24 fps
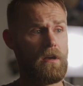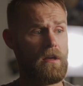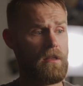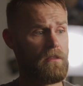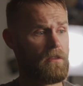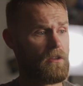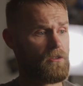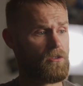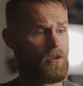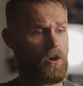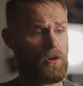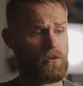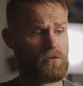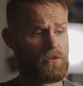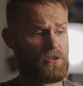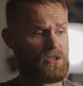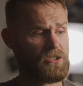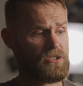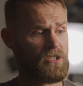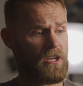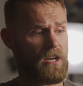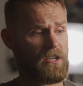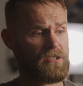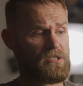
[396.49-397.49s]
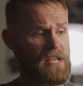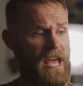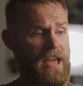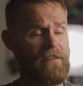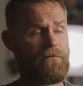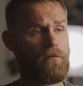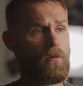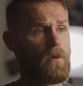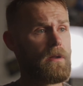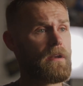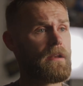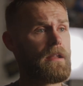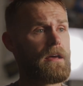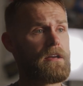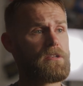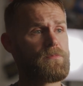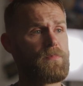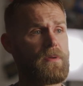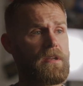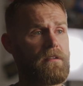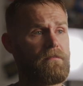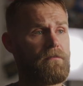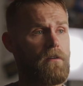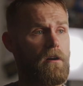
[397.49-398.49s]
the doctors, nurses, everyone that's
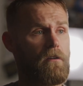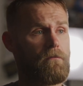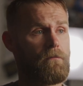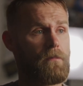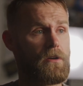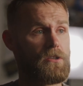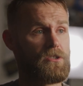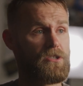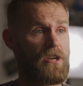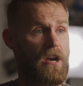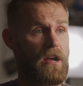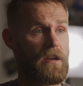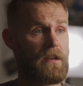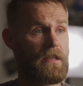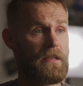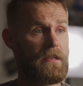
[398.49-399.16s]
been involved in my journey,